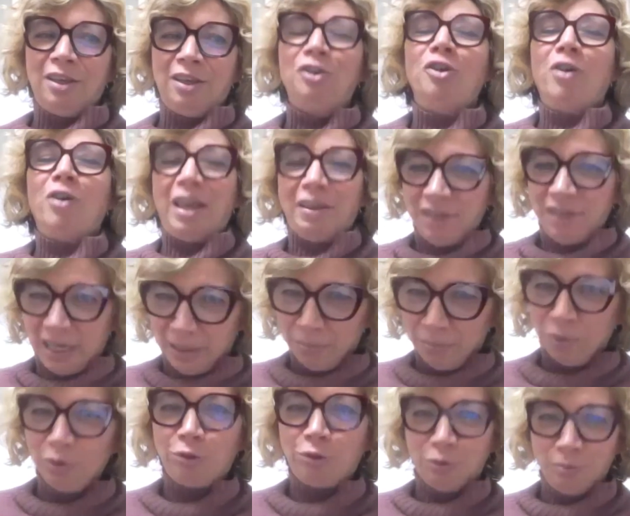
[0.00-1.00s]
you know,
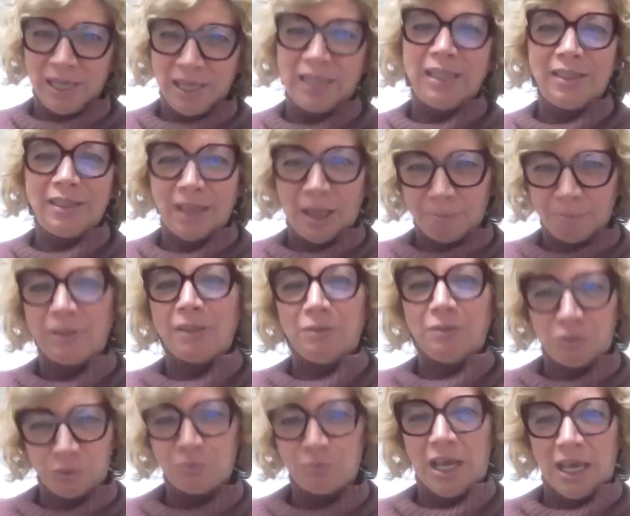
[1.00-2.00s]
available to make it
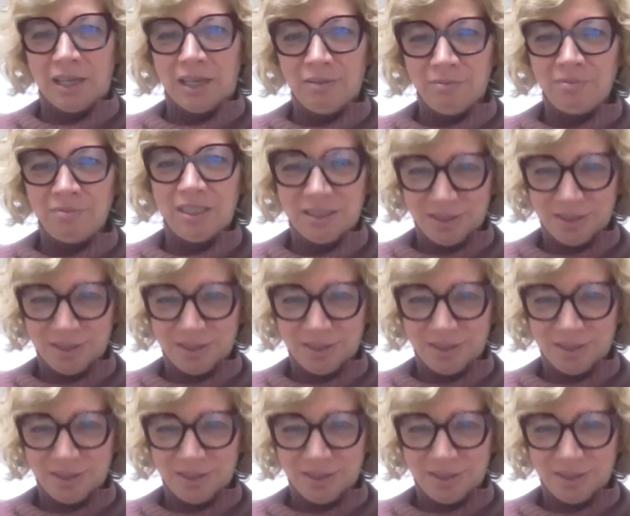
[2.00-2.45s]
happen today.